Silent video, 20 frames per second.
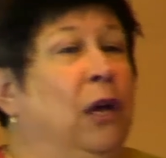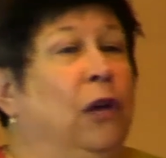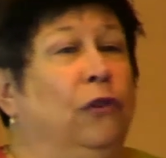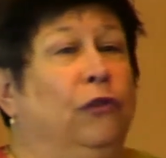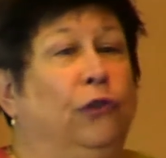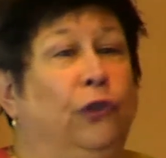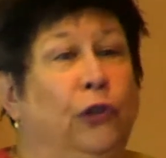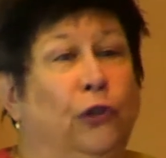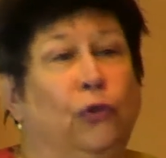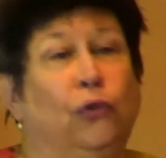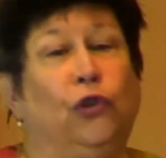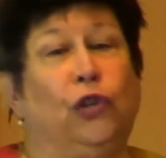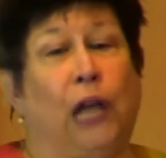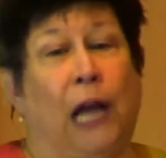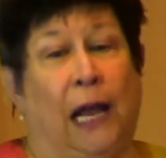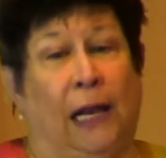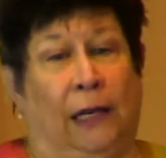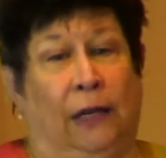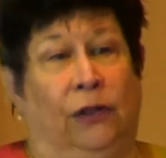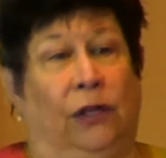new
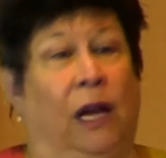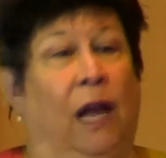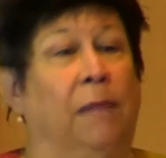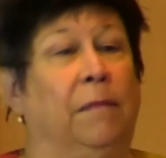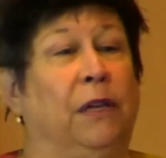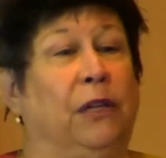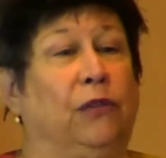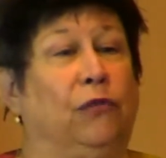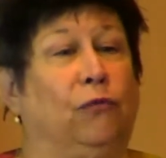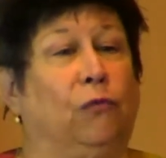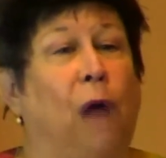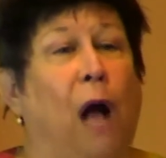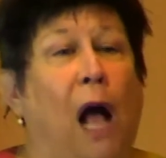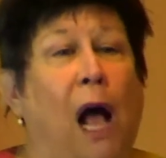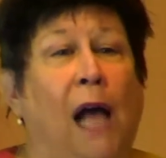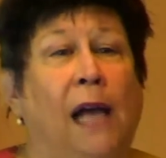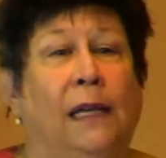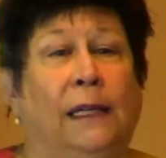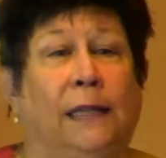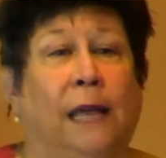challenge I must
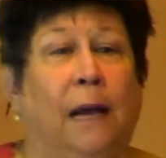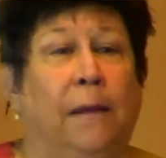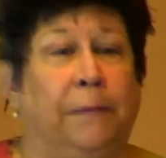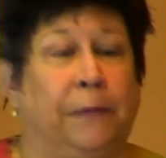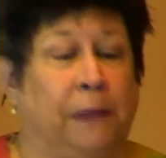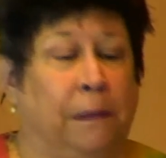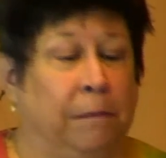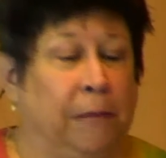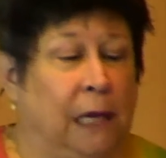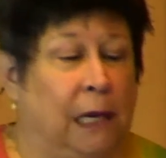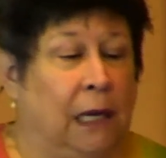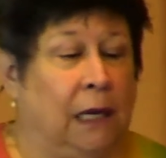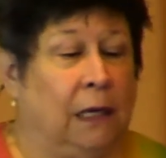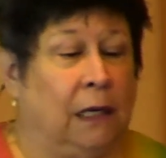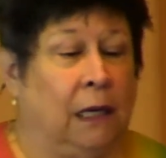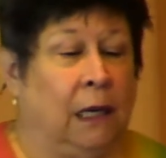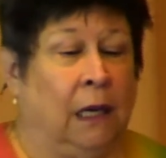rise up to meet.